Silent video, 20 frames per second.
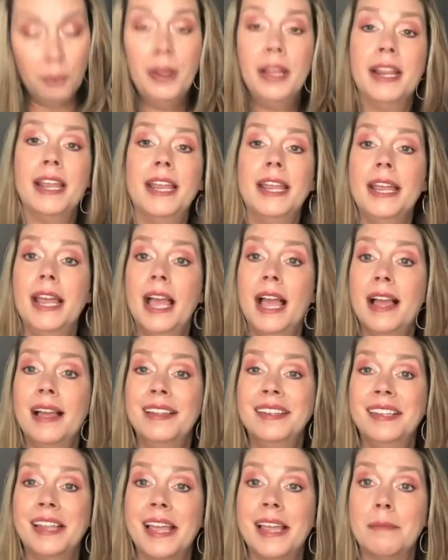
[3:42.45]
and he
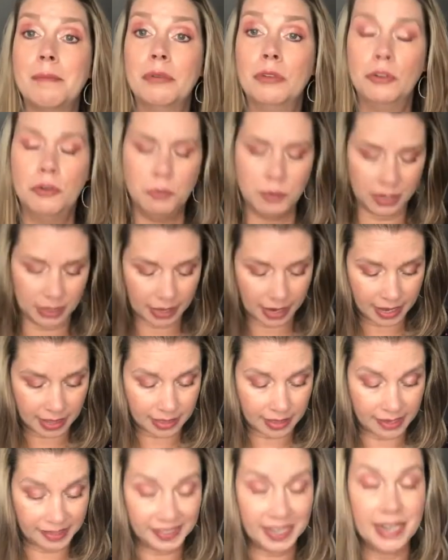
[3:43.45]
has a blue one like
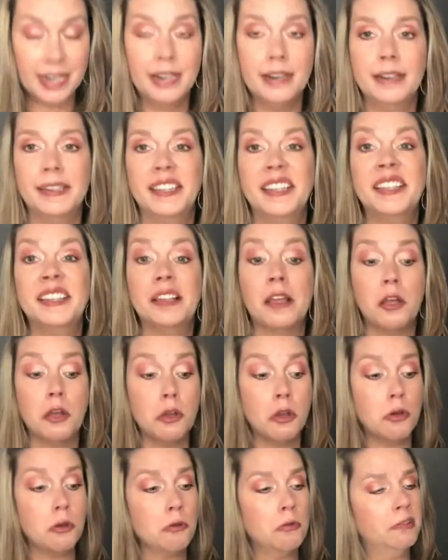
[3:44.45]
this, and it is so
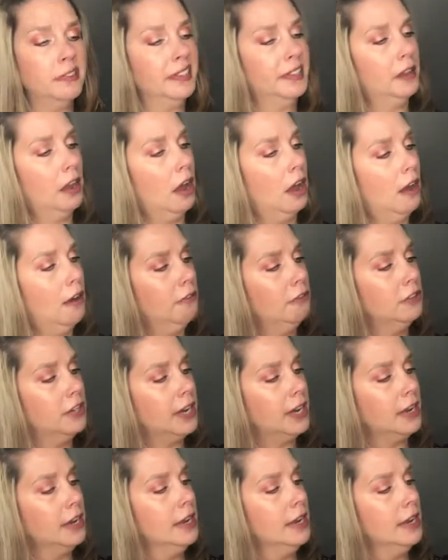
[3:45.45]
soft.